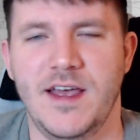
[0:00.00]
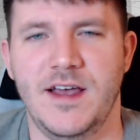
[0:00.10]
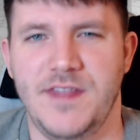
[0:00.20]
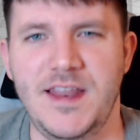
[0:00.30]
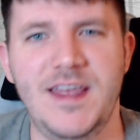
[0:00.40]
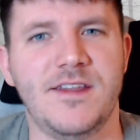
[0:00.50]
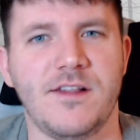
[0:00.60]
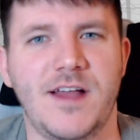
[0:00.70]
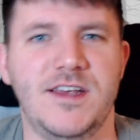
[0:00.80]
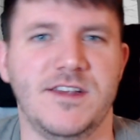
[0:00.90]
they needed
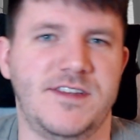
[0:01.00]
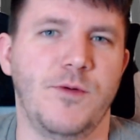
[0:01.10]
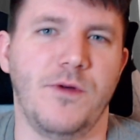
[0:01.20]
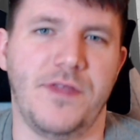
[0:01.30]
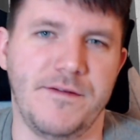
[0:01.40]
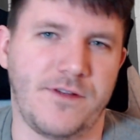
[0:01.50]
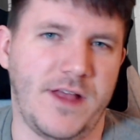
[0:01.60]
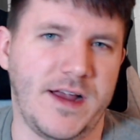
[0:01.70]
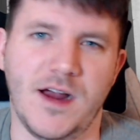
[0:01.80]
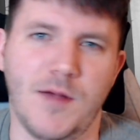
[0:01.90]
to let you sit with it for
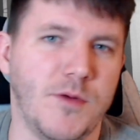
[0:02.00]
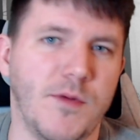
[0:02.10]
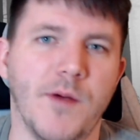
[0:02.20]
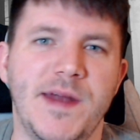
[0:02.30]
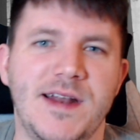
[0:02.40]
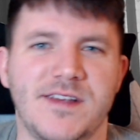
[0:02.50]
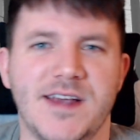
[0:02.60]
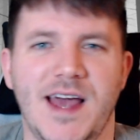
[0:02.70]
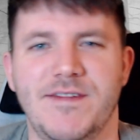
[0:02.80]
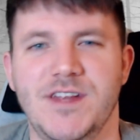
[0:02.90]
like a couple more minutes
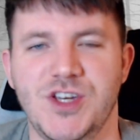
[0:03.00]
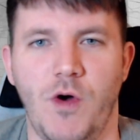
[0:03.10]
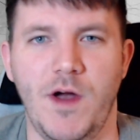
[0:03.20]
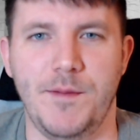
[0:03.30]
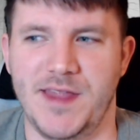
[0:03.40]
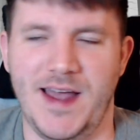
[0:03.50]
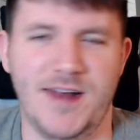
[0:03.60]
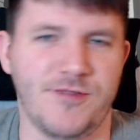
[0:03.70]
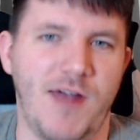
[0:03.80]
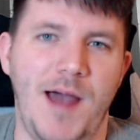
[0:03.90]
and kind of enjoy it, but they
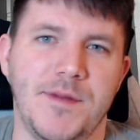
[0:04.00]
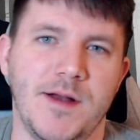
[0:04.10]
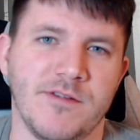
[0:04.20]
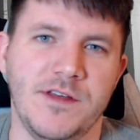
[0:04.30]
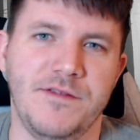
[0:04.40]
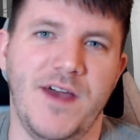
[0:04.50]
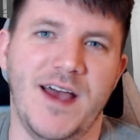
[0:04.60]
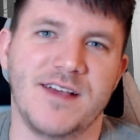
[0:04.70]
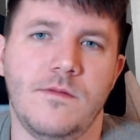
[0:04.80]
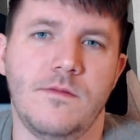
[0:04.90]
kind of wrap it up really
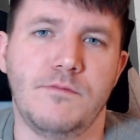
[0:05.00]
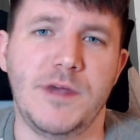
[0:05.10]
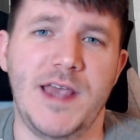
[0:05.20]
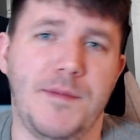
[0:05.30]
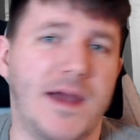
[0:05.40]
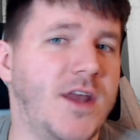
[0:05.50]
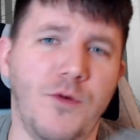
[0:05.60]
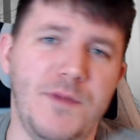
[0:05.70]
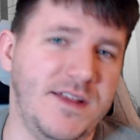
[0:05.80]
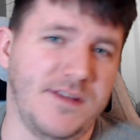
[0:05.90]
fast. But yeah, by
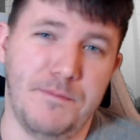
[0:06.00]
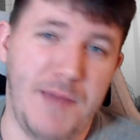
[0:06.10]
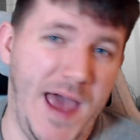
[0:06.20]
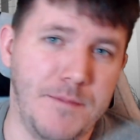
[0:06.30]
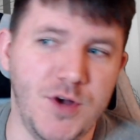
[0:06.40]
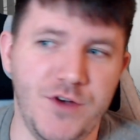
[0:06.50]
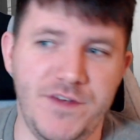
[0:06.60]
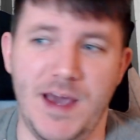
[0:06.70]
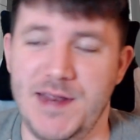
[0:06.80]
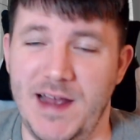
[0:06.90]
no means a bad
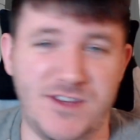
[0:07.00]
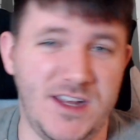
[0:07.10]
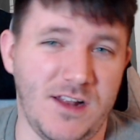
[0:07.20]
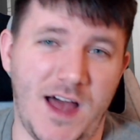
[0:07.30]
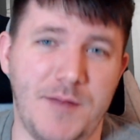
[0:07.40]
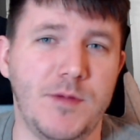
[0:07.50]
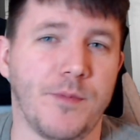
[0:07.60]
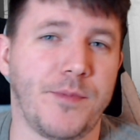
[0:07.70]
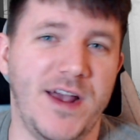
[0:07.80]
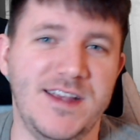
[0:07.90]
movie. I mean, I've seen a lot of
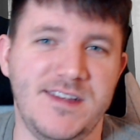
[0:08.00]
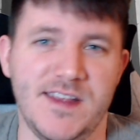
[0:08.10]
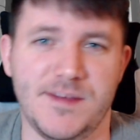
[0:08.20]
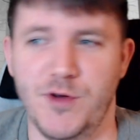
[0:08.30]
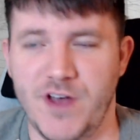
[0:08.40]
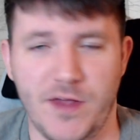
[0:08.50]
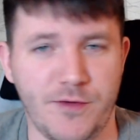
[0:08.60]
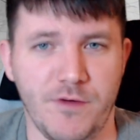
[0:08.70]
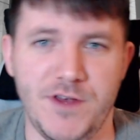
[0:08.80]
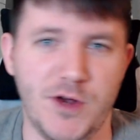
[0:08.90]
people praising this movie,
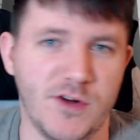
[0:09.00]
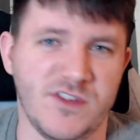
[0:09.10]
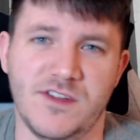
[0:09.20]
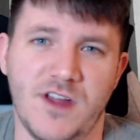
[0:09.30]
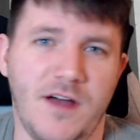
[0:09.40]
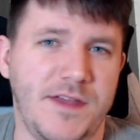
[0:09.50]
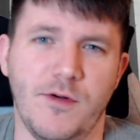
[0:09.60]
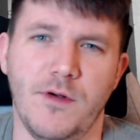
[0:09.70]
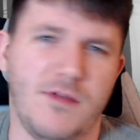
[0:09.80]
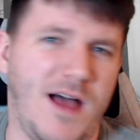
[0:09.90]
other reviewers and stuff. They
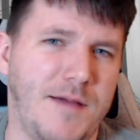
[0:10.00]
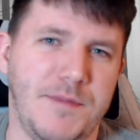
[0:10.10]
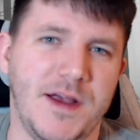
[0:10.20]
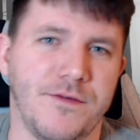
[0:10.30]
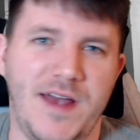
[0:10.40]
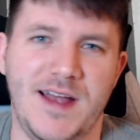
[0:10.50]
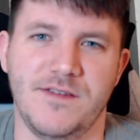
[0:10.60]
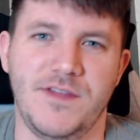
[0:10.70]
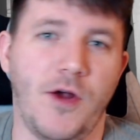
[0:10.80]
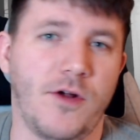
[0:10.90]
were a lot bigger
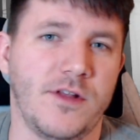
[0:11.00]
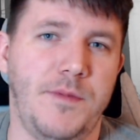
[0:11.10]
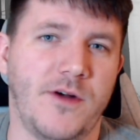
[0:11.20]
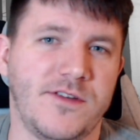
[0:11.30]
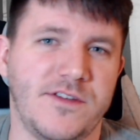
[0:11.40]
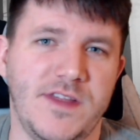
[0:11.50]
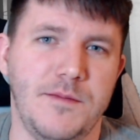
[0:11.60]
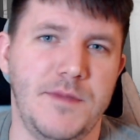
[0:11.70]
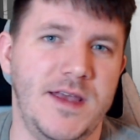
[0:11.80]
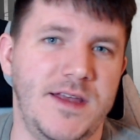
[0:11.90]
fans of the early parts of it
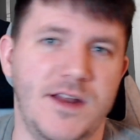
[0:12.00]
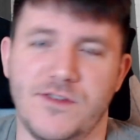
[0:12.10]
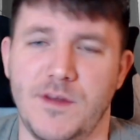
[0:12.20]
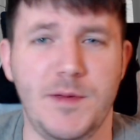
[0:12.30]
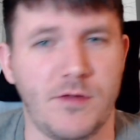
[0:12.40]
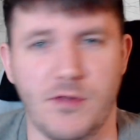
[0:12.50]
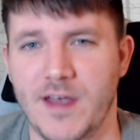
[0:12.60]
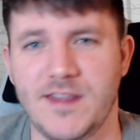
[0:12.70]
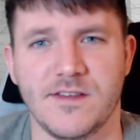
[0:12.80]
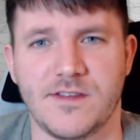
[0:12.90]
than me. You know, some people
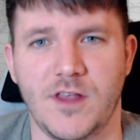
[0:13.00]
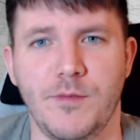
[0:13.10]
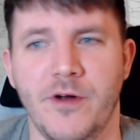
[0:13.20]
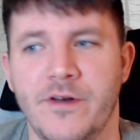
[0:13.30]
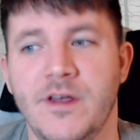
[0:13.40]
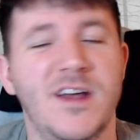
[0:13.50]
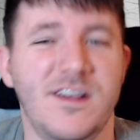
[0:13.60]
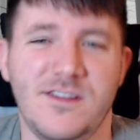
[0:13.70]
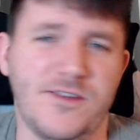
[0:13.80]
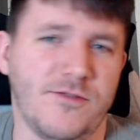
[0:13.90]
like the slow burn. It
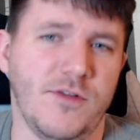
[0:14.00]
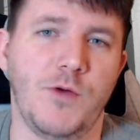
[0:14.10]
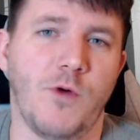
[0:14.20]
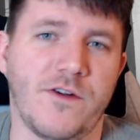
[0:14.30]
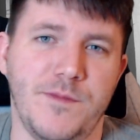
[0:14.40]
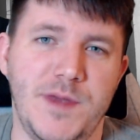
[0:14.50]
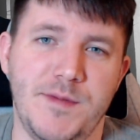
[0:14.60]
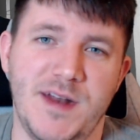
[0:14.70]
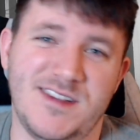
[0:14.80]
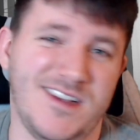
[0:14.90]
doesn't really work for
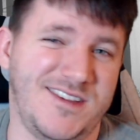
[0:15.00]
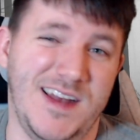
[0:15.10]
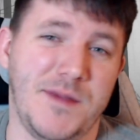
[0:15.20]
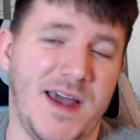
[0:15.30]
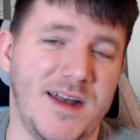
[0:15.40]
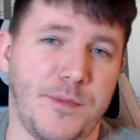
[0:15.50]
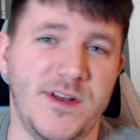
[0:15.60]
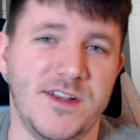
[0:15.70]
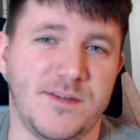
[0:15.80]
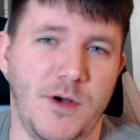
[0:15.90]
me, but as I said, I'm kind of
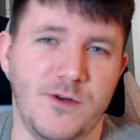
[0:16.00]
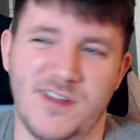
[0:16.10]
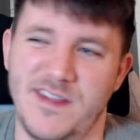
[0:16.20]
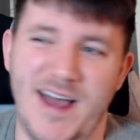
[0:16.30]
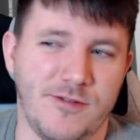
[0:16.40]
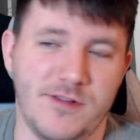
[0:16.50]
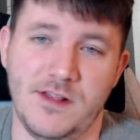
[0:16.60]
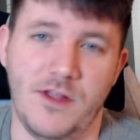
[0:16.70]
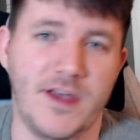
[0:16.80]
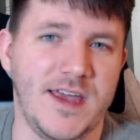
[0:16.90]
predisposed to not
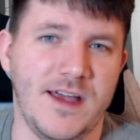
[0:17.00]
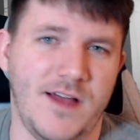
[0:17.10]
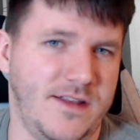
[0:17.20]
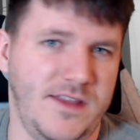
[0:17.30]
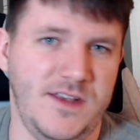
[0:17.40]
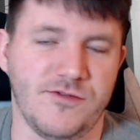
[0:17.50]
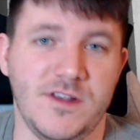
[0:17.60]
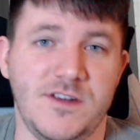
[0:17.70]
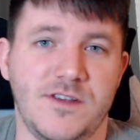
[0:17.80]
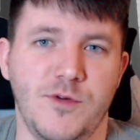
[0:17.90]
really liking a lot of these
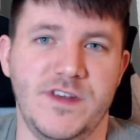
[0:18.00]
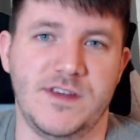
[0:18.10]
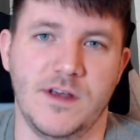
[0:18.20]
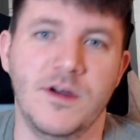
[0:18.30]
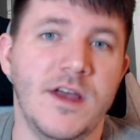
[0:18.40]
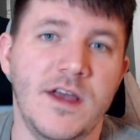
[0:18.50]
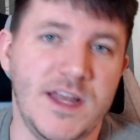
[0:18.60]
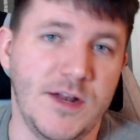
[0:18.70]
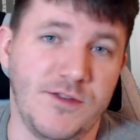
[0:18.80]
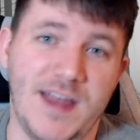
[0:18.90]
religious movies. So,
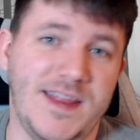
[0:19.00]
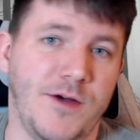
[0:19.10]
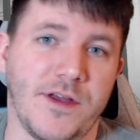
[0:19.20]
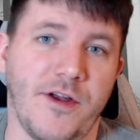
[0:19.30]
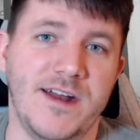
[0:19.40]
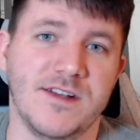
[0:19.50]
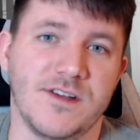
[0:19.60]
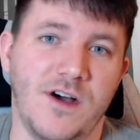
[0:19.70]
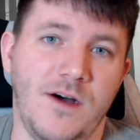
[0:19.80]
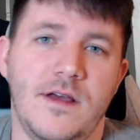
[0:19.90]
you know, take that with a grain of
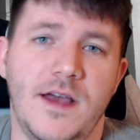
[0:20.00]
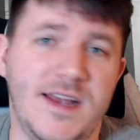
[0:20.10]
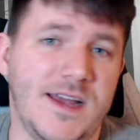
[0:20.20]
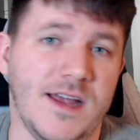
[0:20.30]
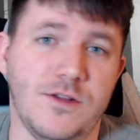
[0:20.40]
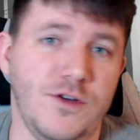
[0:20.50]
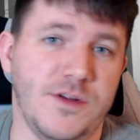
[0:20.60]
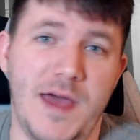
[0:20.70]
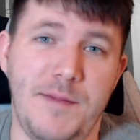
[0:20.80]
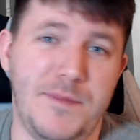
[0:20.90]
salt. And in
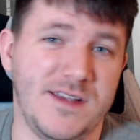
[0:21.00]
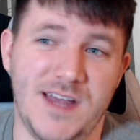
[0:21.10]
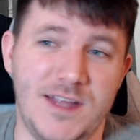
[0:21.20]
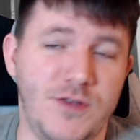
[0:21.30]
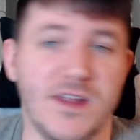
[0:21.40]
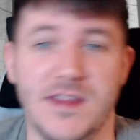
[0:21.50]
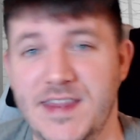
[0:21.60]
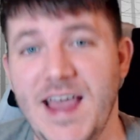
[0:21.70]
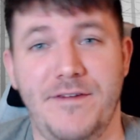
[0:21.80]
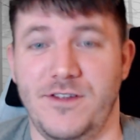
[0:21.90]
conclusion, that being said, you
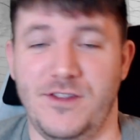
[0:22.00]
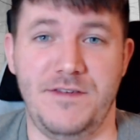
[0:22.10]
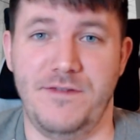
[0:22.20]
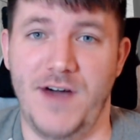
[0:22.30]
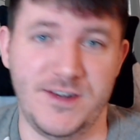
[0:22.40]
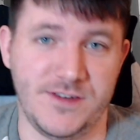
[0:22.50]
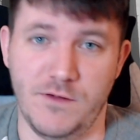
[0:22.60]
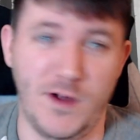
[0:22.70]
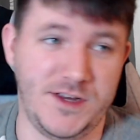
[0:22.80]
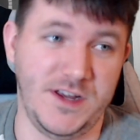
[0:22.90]
could definitely find
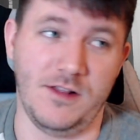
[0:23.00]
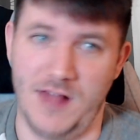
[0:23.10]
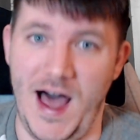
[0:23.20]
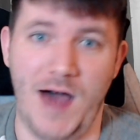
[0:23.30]
yourself watching a lot